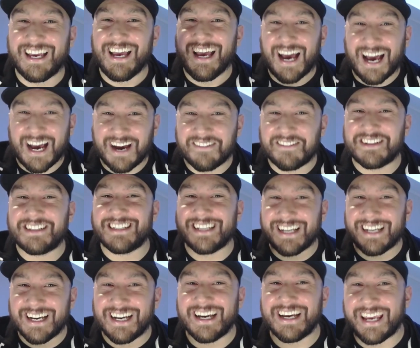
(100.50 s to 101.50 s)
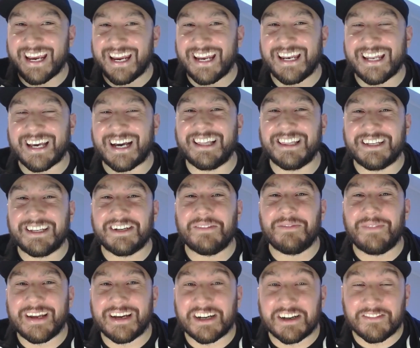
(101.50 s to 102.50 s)
I was gaining a little
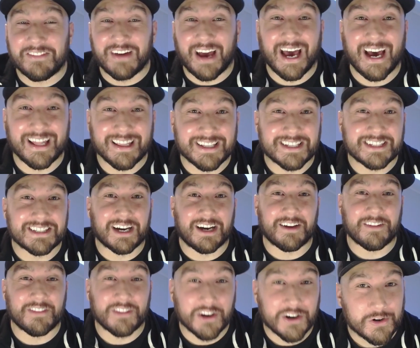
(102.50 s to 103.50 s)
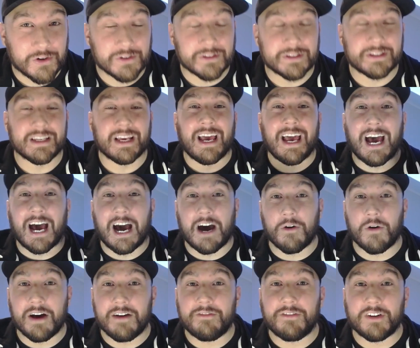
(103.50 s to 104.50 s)
bit of Atlas on those.
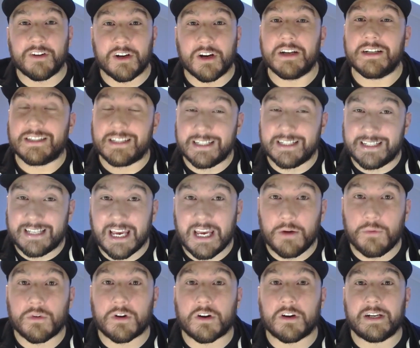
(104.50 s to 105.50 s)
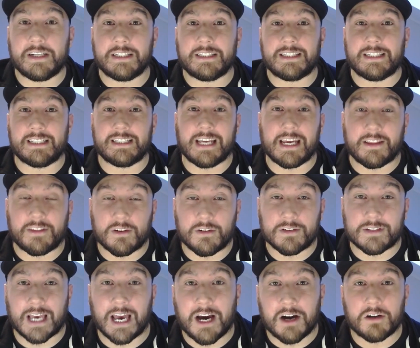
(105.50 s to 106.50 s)
However, today we're going to take
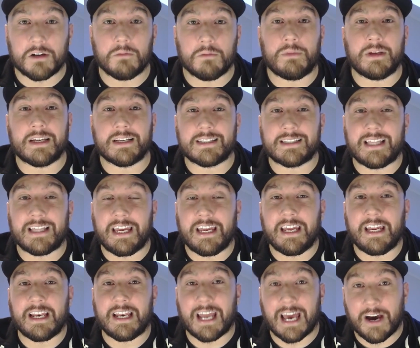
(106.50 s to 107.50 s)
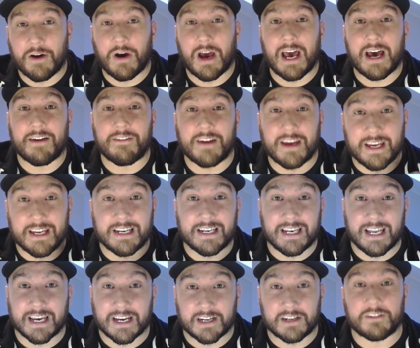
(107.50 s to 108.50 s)
those out because they now have a
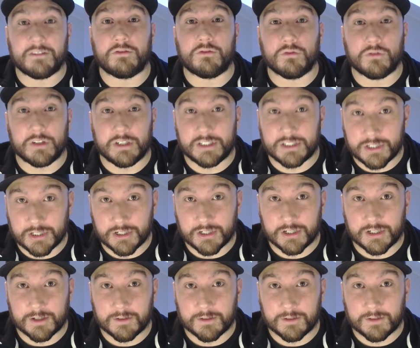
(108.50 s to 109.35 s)
negative return.